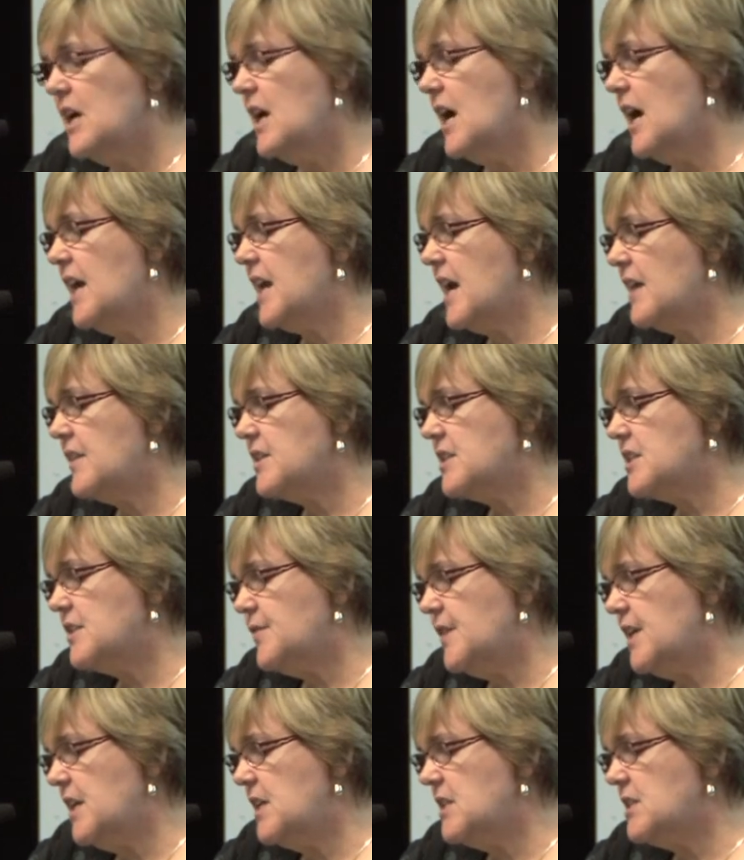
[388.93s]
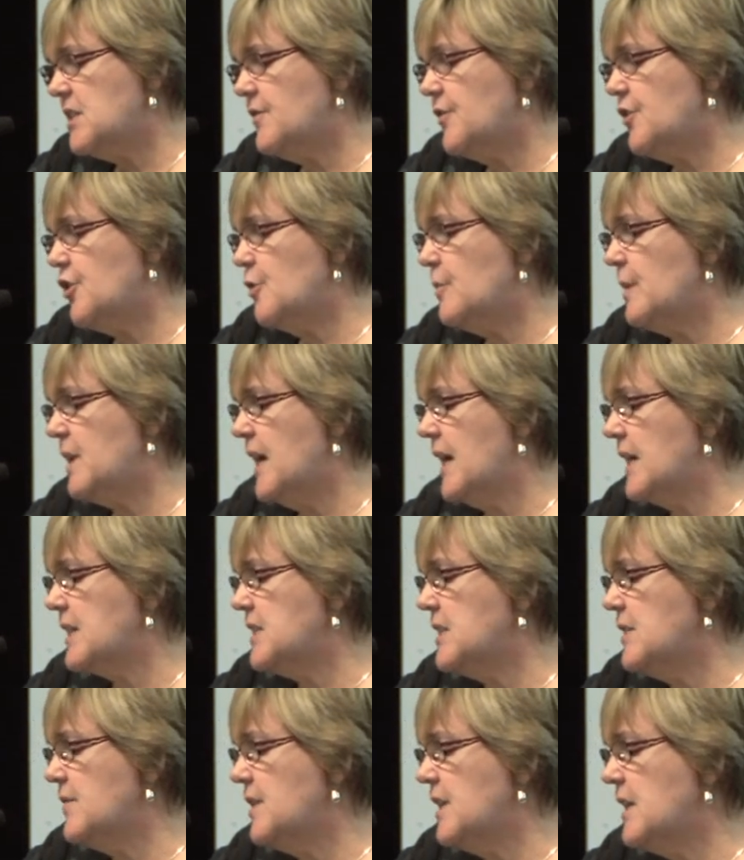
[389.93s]
and other spheres of human
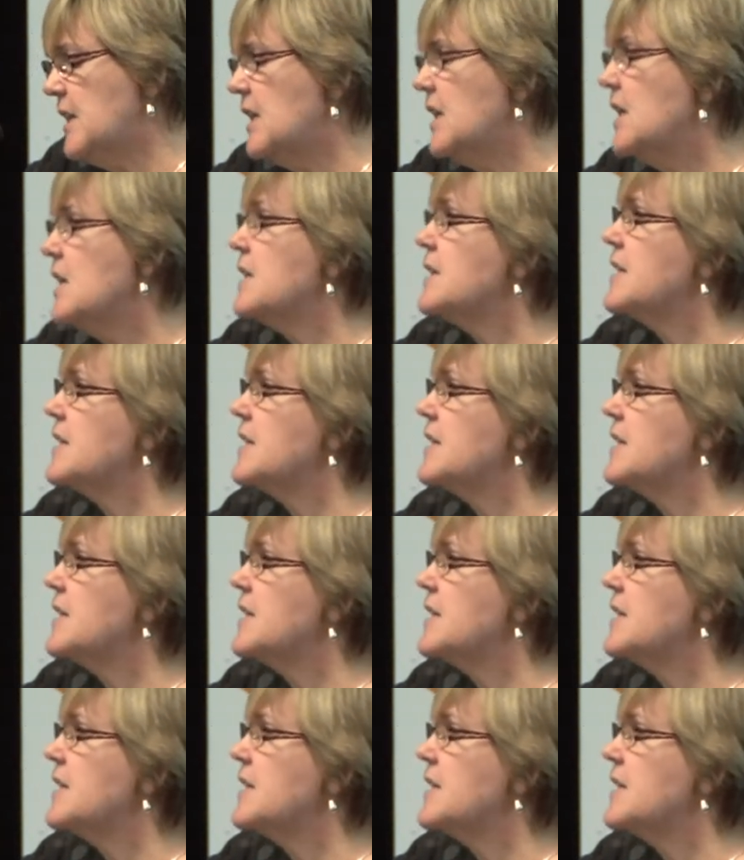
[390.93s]
activity